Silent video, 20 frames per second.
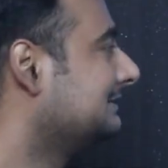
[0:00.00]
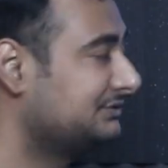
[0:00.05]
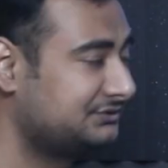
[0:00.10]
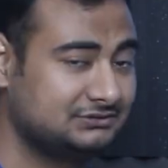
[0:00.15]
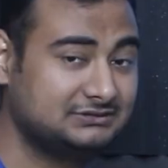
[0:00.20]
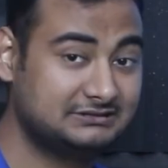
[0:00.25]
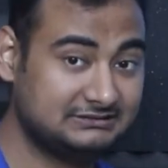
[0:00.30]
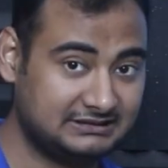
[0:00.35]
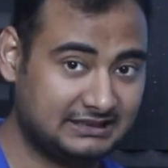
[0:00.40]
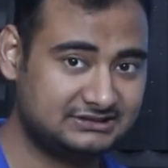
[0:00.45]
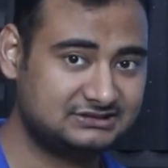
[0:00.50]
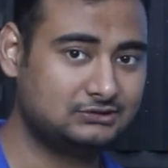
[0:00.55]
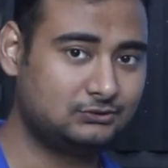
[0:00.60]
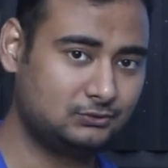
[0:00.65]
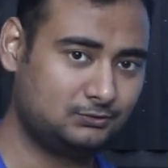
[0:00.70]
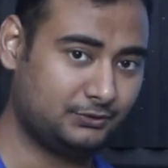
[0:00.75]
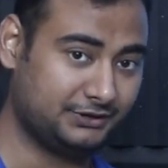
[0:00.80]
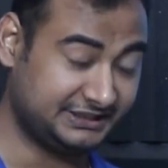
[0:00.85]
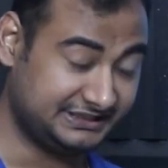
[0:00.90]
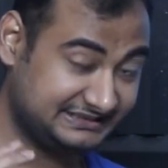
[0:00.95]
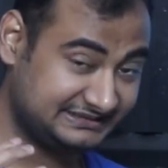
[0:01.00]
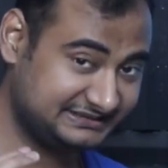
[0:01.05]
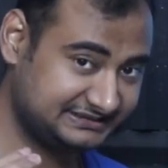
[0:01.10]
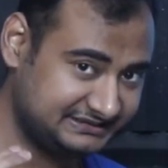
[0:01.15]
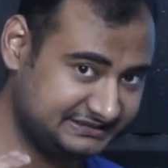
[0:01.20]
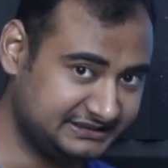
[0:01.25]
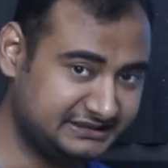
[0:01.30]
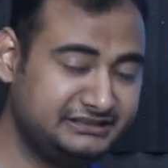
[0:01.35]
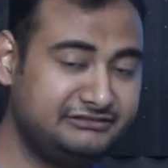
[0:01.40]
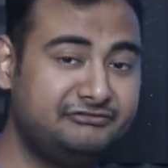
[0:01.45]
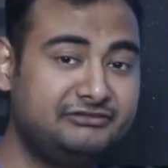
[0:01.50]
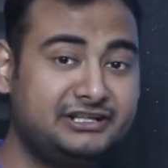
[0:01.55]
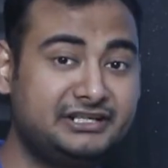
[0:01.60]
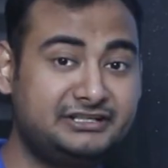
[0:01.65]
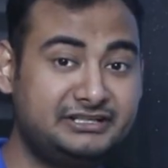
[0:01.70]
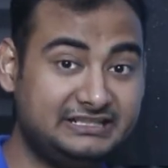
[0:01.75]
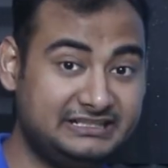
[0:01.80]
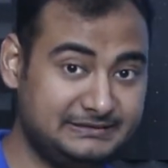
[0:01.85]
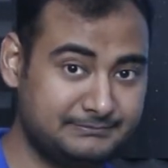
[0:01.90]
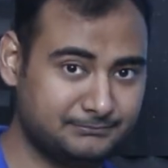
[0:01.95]
So that's the whole point. It is
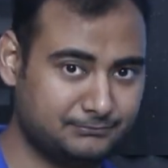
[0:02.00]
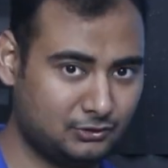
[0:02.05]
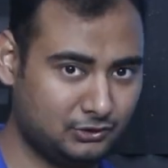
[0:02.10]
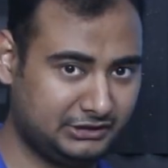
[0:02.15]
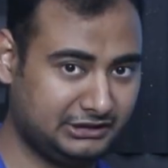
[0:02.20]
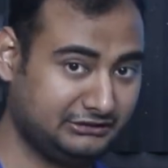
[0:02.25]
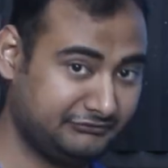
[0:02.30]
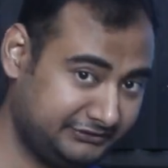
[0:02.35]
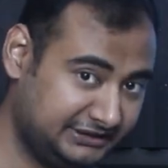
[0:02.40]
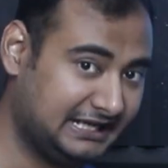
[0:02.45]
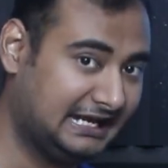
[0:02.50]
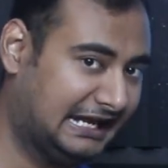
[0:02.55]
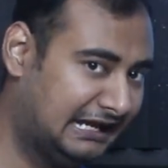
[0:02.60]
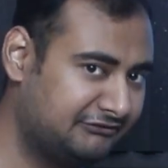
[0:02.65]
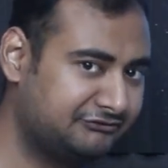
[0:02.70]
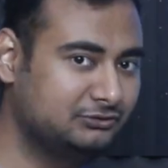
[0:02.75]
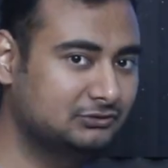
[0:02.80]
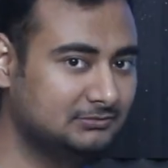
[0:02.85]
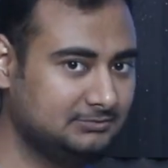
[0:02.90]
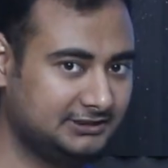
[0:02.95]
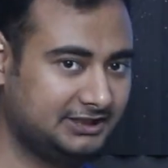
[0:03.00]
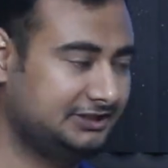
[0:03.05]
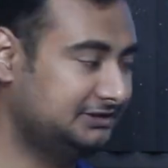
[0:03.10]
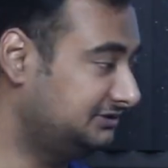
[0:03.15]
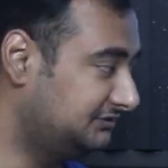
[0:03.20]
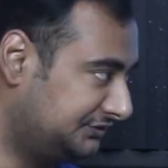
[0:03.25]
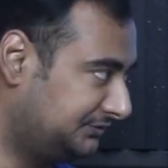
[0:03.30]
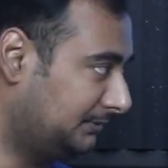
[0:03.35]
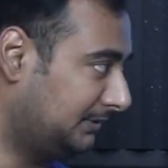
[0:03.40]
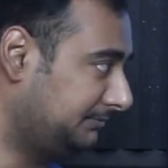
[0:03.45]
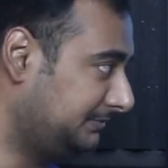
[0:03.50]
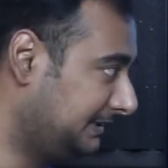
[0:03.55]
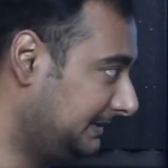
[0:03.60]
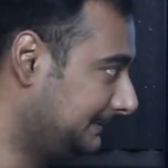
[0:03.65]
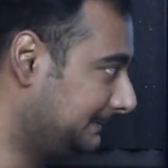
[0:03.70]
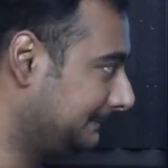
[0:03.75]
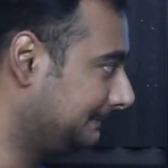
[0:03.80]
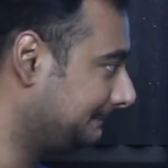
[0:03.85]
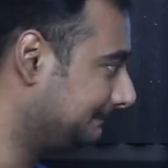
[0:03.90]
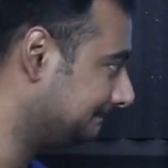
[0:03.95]
significant, important. We have to upgrade this
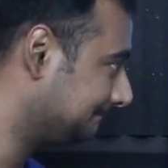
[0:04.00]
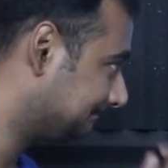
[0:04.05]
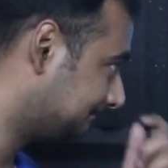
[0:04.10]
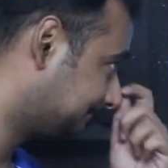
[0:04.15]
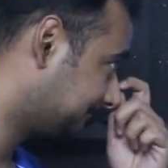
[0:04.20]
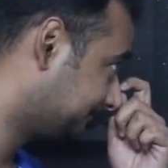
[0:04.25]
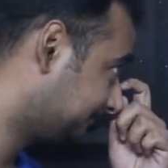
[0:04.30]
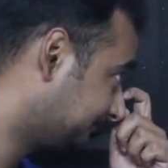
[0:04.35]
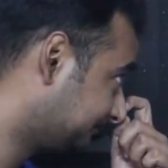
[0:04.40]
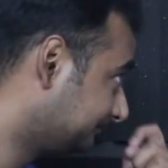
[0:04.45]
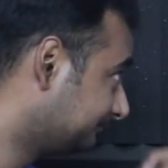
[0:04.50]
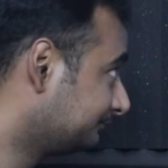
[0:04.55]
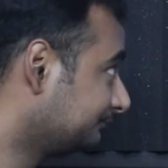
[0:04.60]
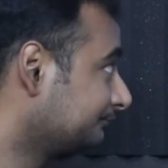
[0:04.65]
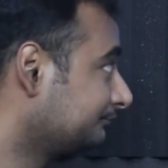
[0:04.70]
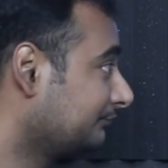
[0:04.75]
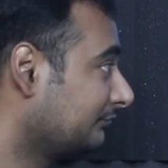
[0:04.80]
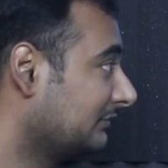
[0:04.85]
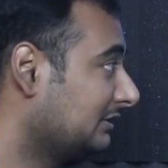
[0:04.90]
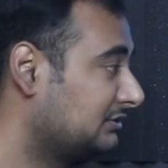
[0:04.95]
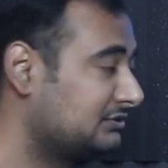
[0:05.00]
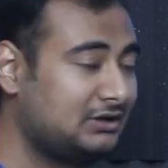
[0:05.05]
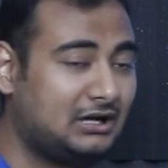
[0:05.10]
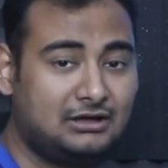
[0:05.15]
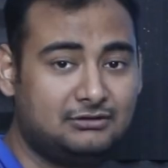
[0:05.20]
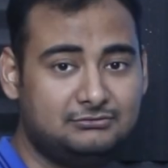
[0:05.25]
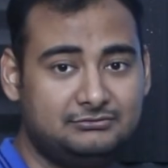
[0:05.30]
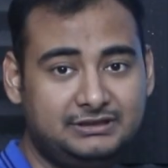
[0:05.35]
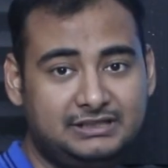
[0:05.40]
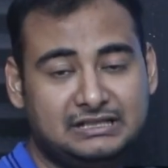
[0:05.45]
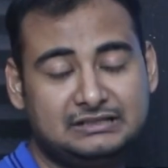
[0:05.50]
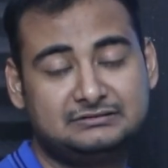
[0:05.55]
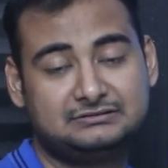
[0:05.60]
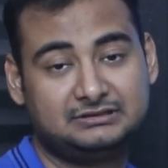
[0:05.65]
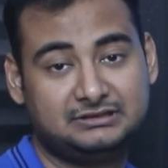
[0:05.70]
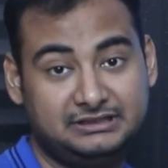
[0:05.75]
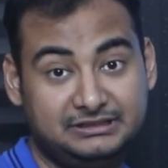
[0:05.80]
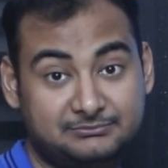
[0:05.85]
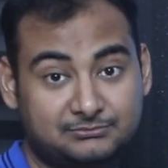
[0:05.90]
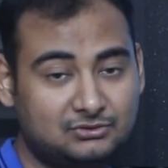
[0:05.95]
puppy. So how we
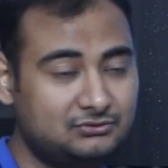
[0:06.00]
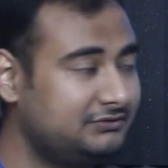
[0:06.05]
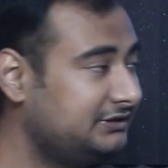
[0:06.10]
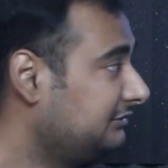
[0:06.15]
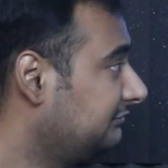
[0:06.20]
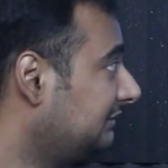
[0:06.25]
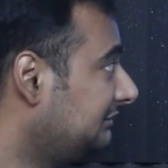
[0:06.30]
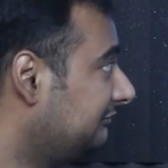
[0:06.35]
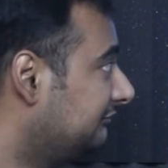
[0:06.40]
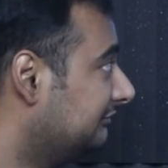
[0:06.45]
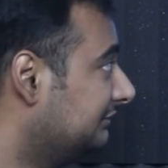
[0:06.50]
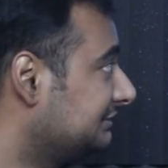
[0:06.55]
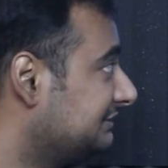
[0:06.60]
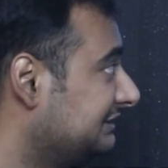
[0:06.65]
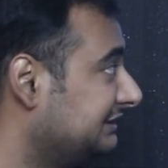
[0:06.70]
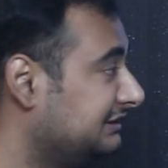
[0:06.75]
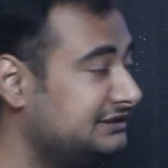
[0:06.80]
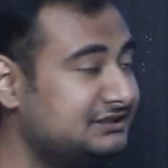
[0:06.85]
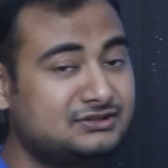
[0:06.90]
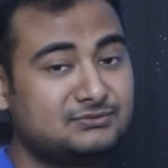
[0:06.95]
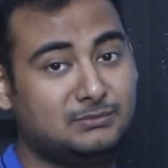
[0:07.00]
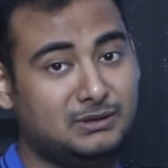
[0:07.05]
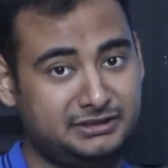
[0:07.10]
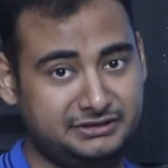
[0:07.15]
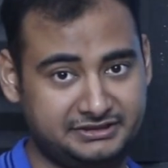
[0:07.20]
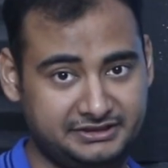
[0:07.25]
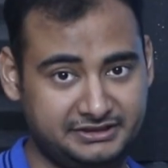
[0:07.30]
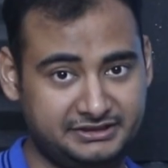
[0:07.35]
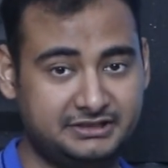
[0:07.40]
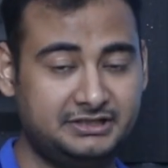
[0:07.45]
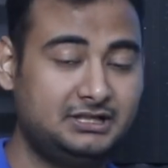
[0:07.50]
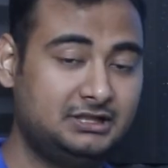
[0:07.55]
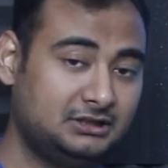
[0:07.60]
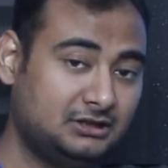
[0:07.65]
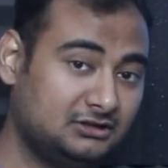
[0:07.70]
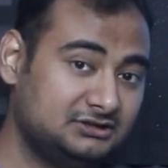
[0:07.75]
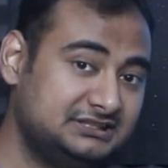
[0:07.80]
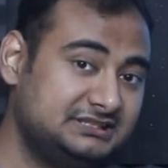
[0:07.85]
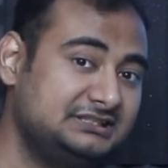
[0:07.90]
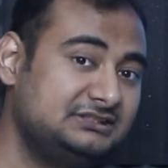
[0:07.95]
can improve it? Well, first thing is smart grid.
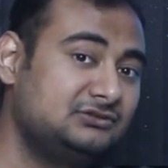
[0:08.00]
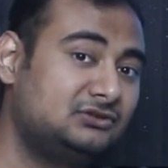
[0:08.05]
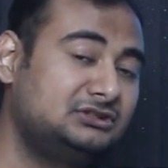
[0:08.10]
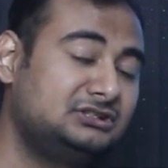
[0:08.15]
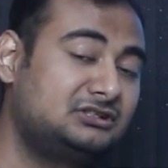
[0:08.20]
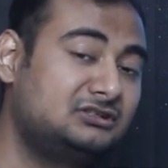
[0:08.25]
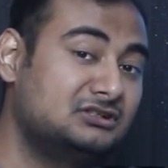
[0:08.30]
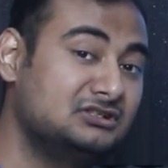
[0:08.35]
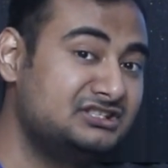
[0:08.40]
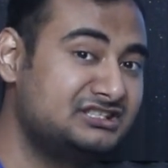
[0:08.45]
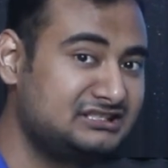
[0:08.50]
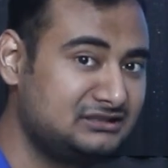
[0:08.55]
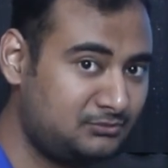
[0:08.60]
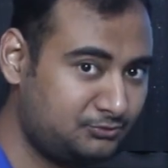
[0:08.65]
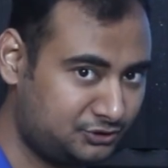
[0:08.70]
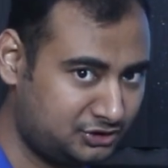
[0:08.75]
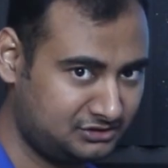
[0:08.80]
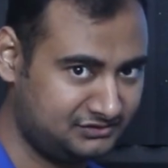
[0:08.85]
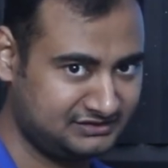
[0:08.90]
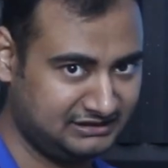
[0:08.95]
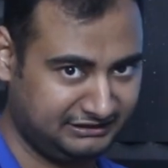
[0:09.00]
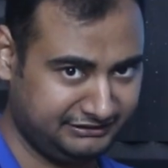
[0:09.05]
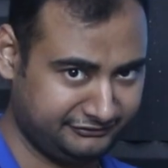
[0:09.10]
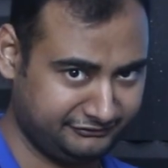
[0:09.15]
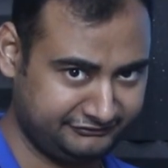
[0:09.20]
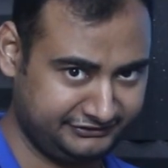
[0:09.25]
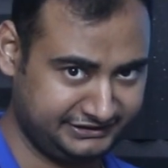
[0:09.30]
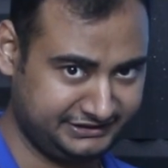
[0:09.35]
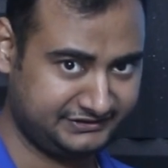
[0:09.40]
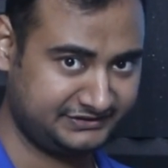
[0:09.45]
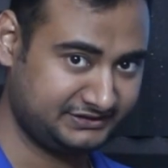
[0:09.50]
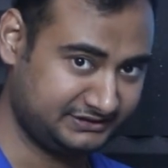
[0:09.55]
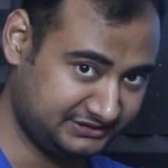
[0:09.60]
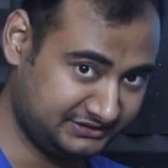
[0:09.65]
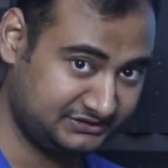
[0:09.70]
Now this is on the consumption side of things.